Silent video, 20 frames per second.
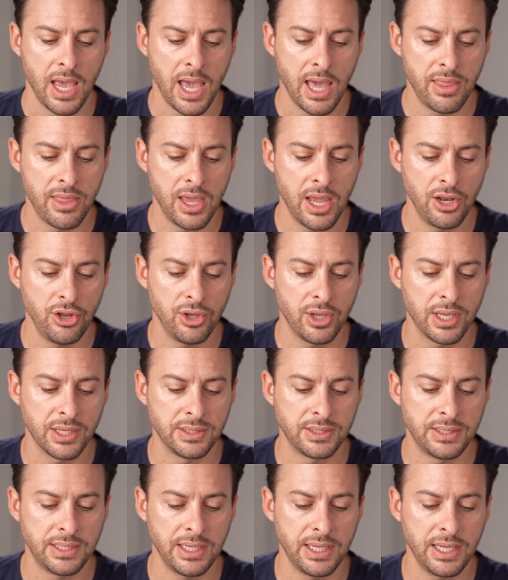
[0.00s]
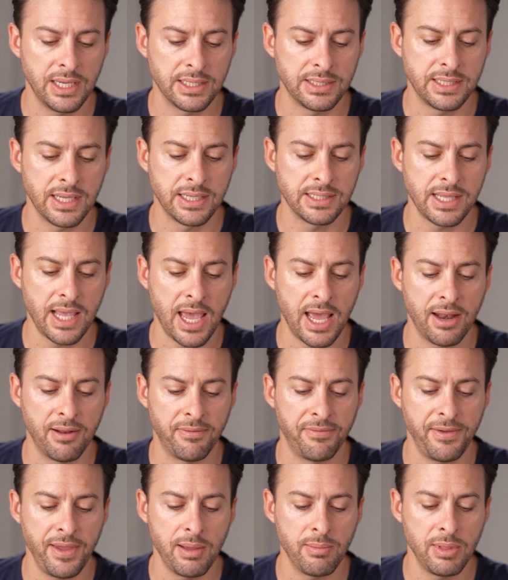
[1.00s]
And then you can see it says add a
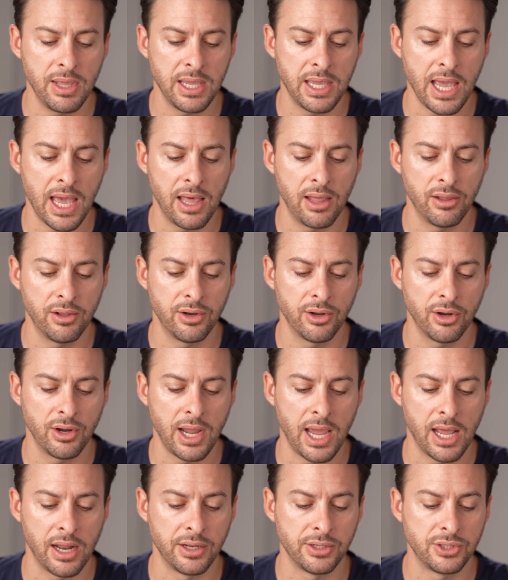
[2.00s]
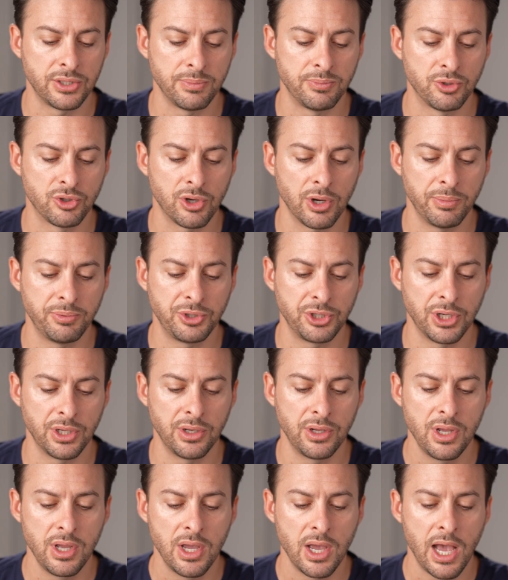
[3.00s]
family calendar, add a
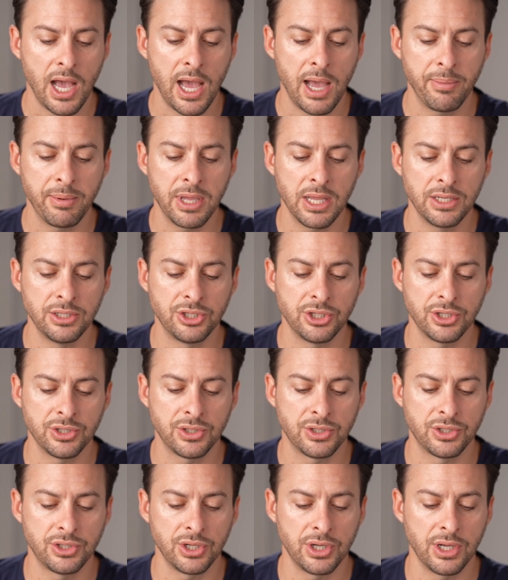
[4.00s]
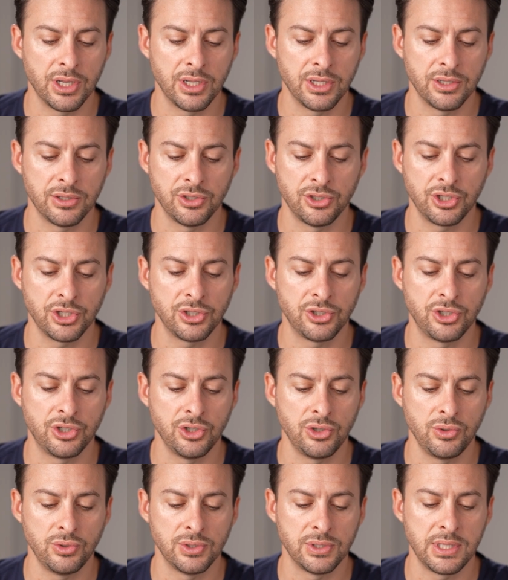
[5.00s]
subscription. I can just, just, just
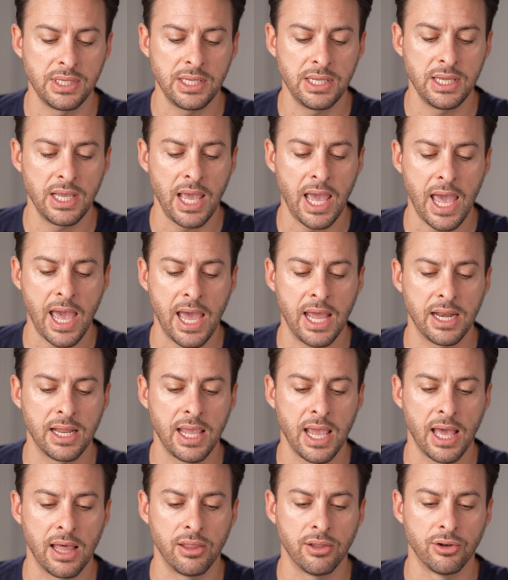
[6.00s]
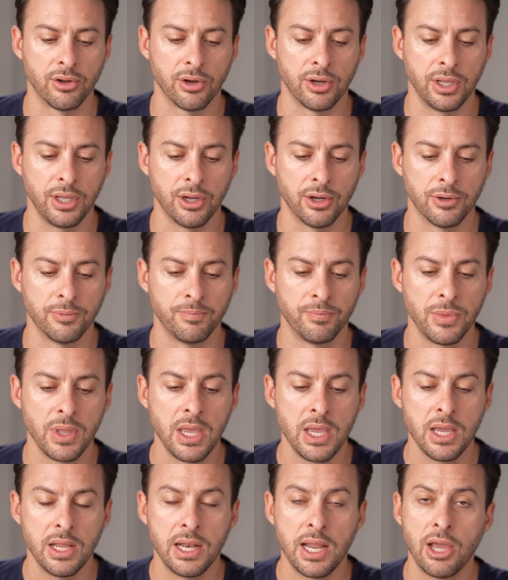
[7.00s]
choose the add calendar here.
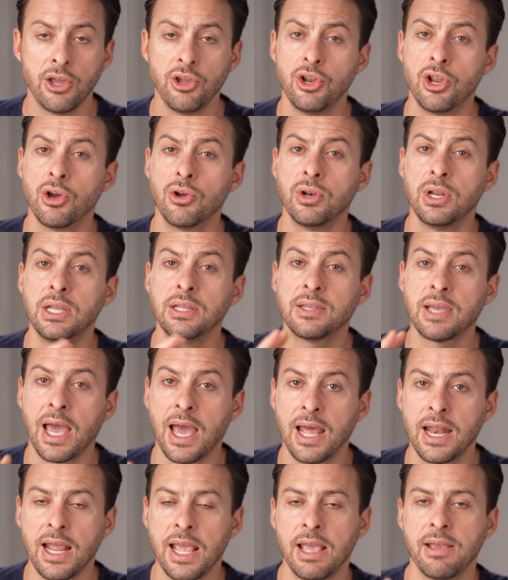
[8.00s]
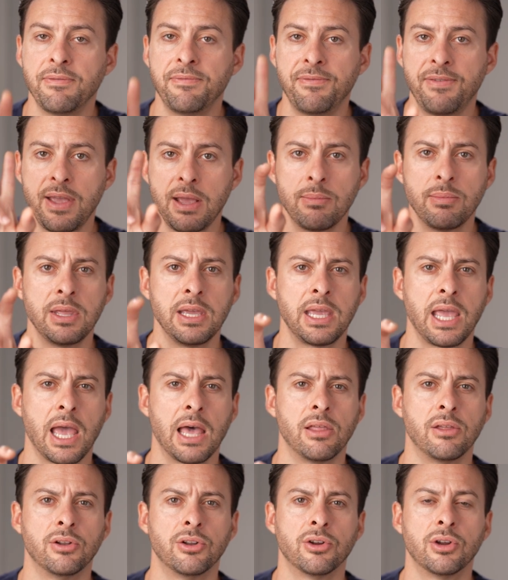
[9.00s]
Now you don't need to add a family
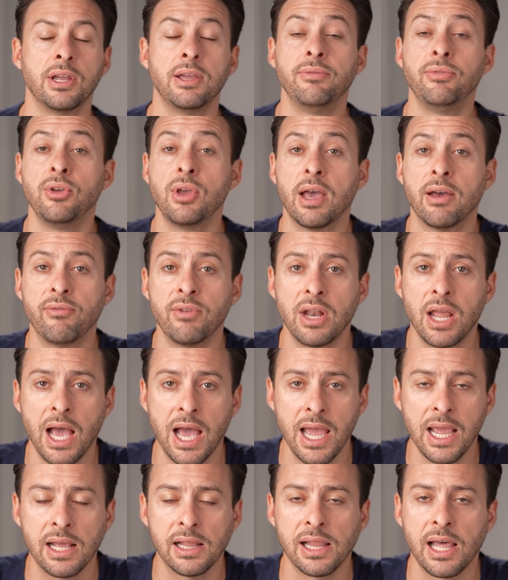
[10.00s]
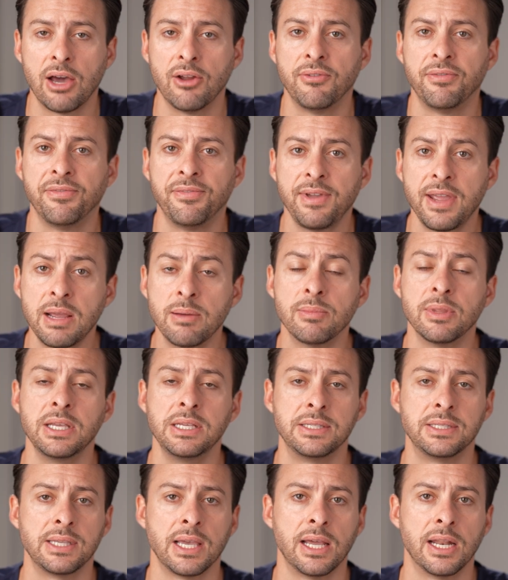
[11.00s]
calendar if you have an iCloud family
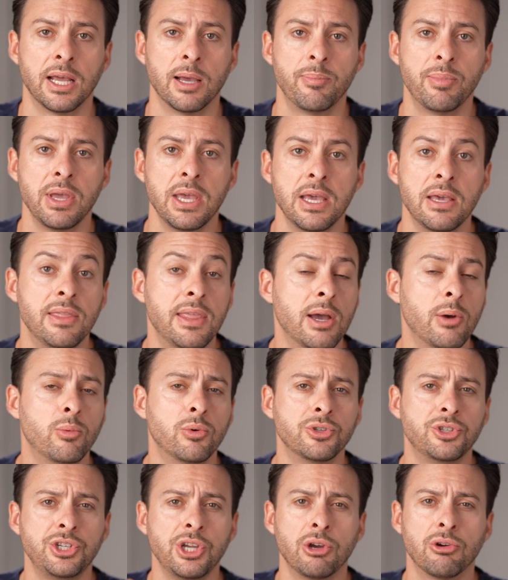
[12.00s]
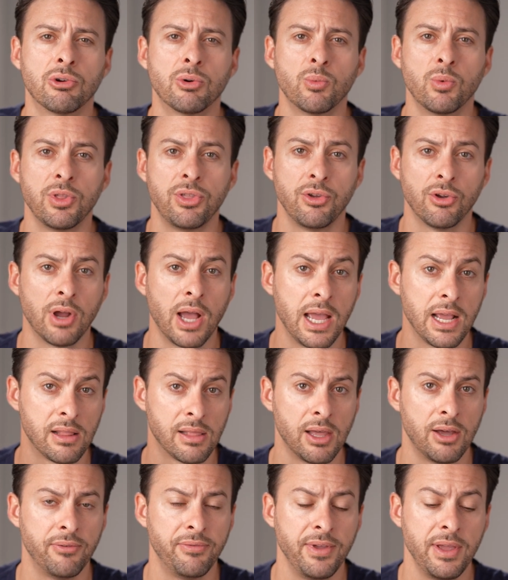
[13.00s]
setup that will share it with your
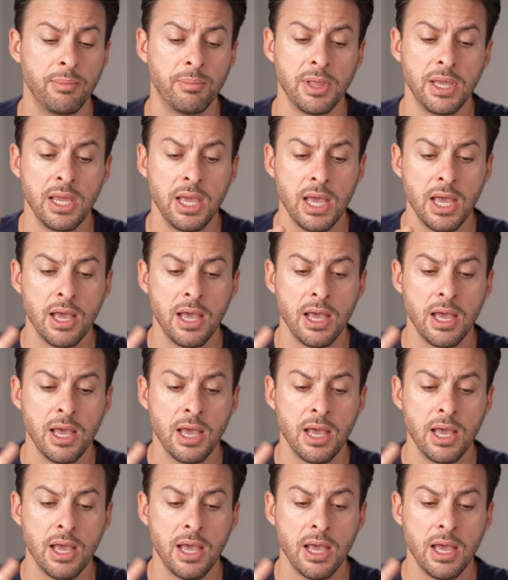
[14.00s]
iCloud family.